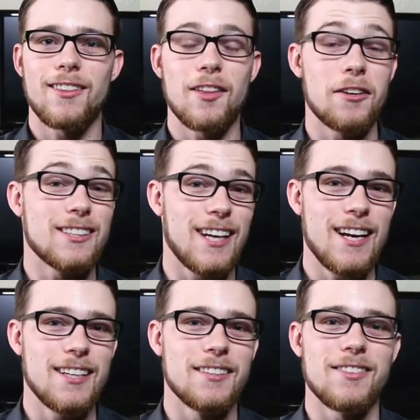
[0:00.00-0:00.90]

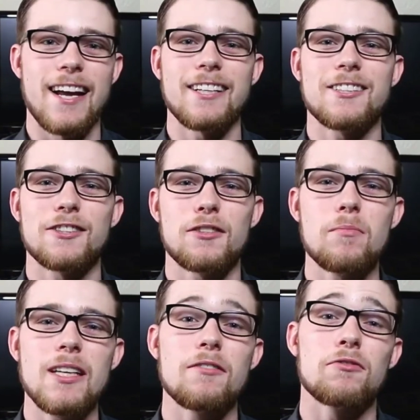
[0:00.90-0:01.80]
authoritative, and
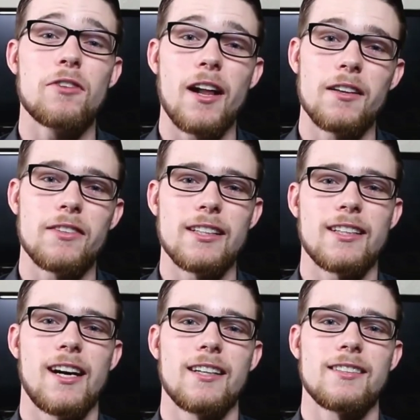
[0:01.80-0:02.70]
extremely
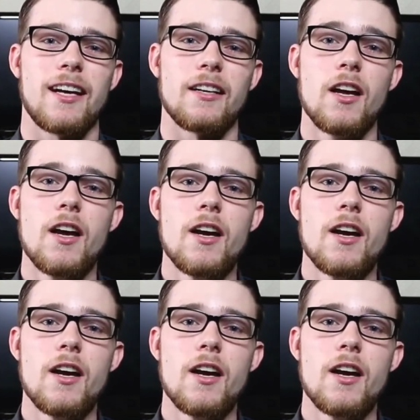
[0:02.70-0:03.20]
relevant content